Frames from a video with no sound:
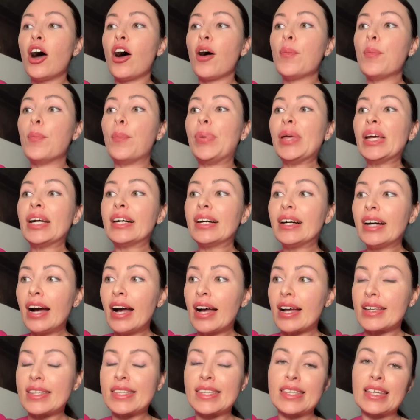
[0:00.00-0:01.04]

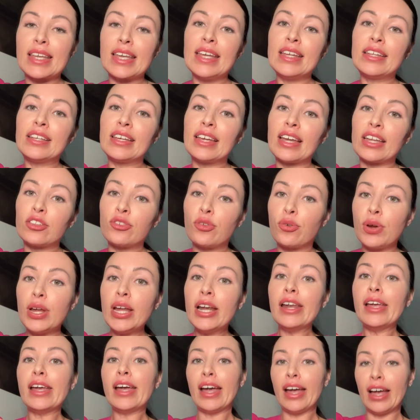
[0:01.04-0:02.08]
because it can
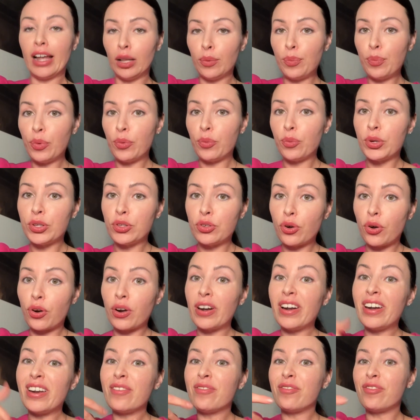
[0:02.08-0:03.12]
really help with your
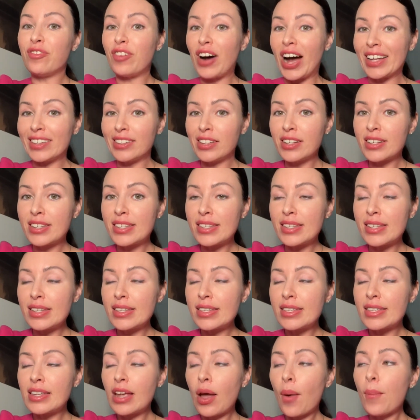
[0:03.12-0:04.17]
lymphatic
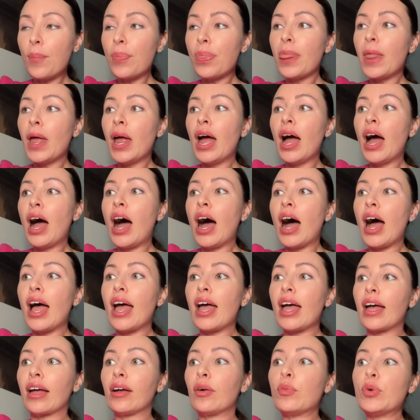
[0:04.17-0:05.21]
system,
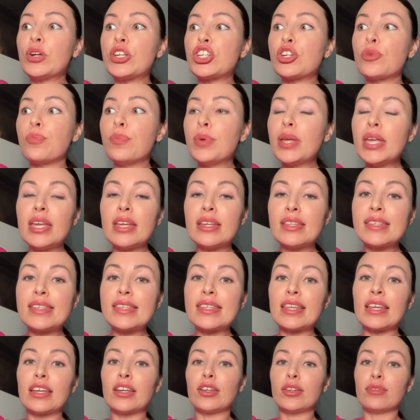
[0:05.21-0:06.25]
which
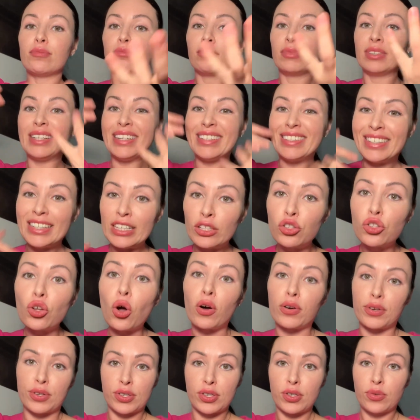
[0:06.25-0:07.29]
means the
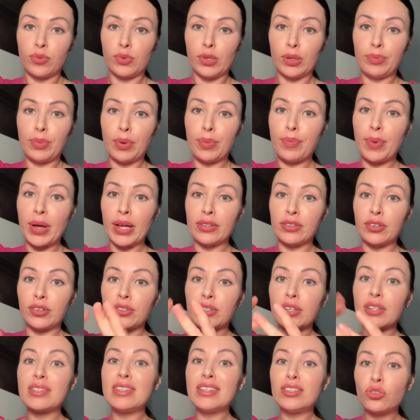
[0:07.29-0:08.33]
detox will be better.
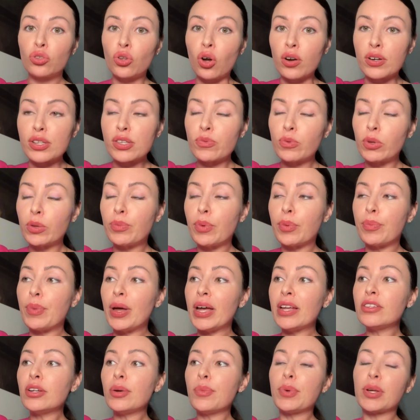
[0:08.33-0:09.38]
The detox will be
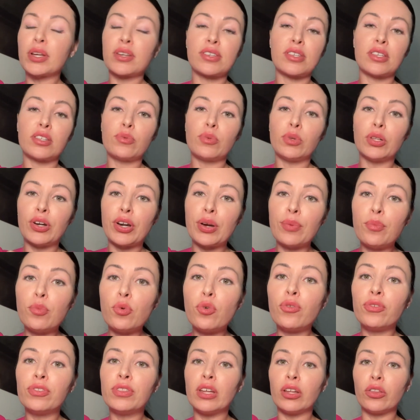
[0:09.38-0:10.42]
better because it will
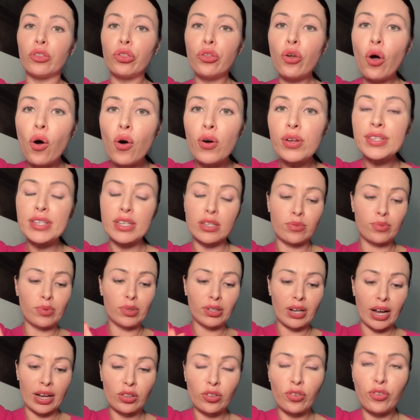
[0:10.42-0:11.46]
remove the knots, it will
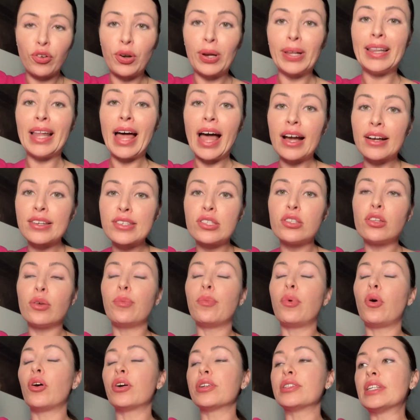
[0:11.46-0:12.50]
kind of relax the
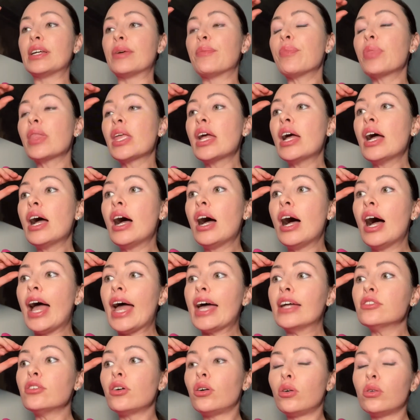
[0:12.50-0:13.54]
body,
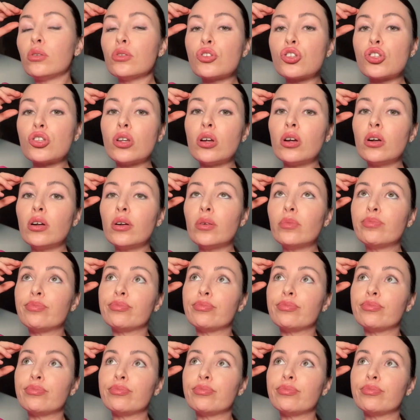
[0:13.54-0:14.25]
and also